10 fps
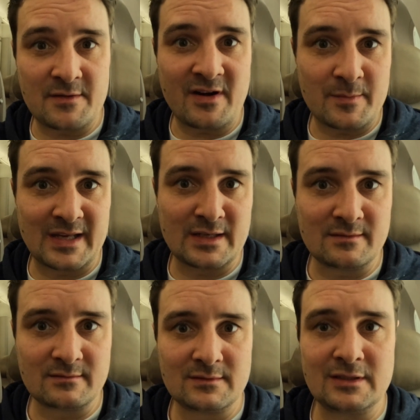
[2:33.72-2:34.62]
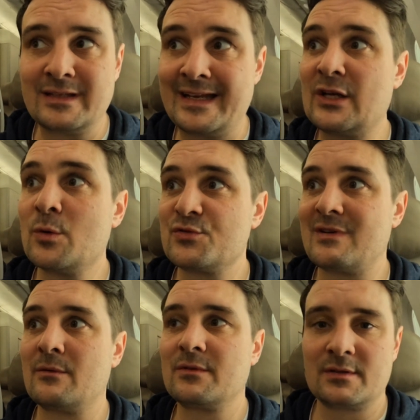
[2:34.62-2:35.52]
at the very beginning. Little lady comes
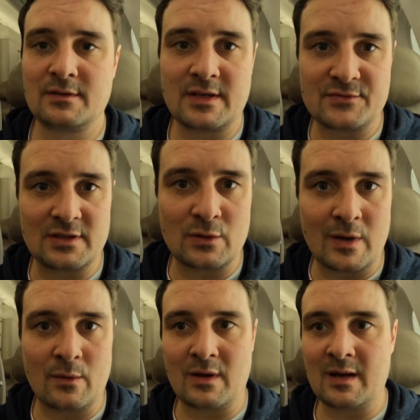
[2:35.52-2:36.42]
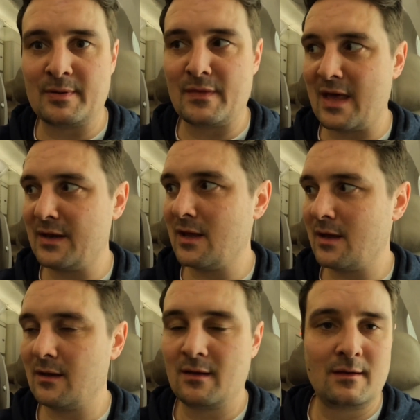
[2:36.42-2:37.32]
round, gives you a little wet wipe, and then
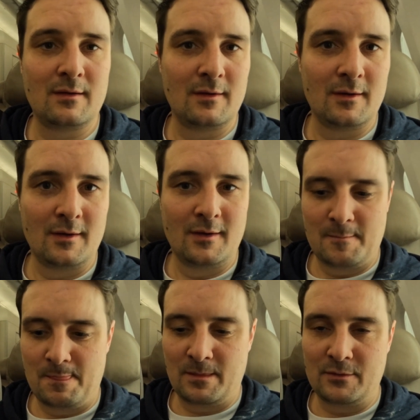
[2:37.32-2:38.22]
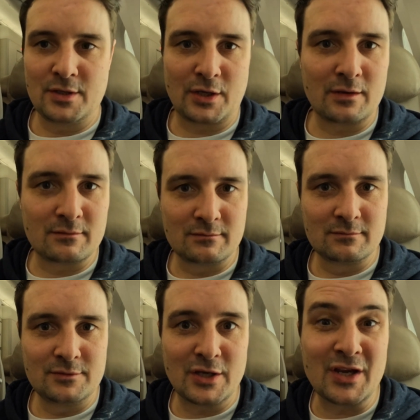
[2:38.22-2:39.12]
you
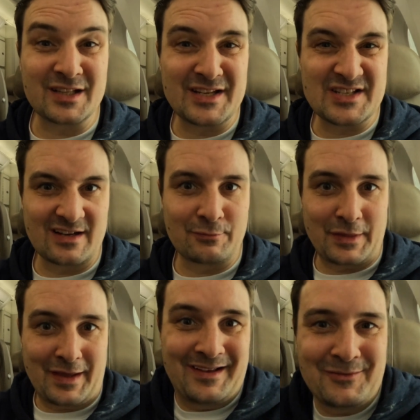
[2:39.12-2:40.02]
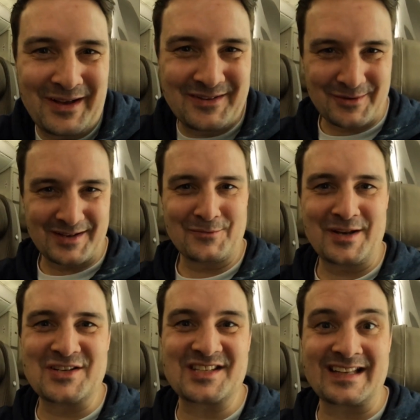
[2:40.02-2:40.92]
can clean yourself with it when
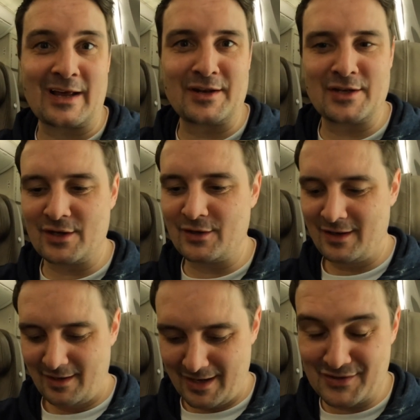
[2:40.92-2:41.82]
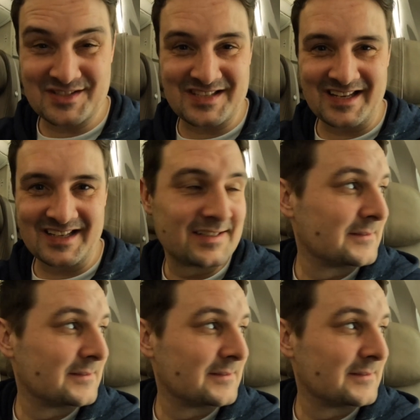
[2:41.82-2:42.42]
you sit down in your seat.